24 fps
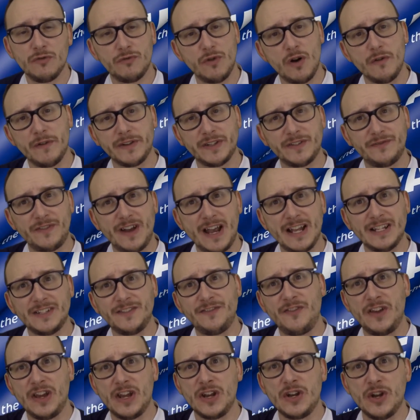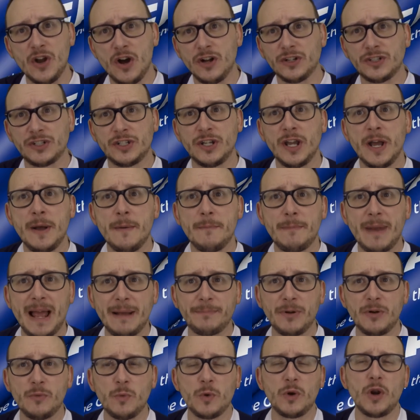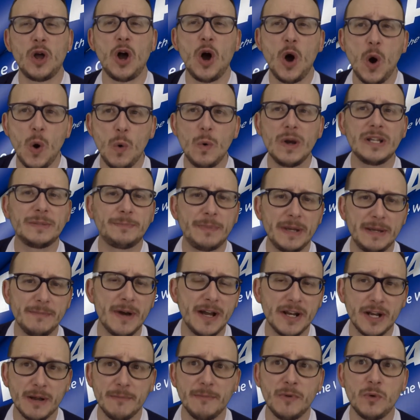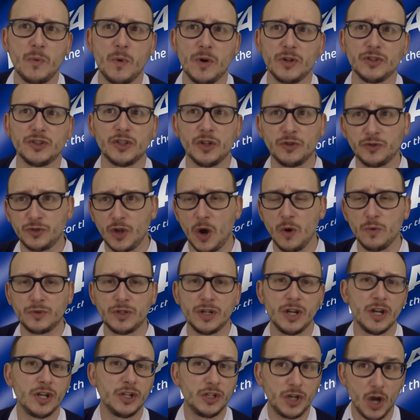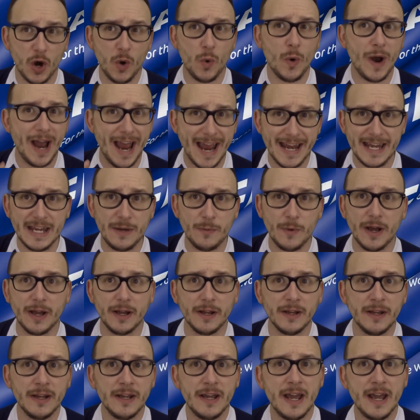Rovers fans, fear not. Blackburn will always be my number one, so don't go anywhere.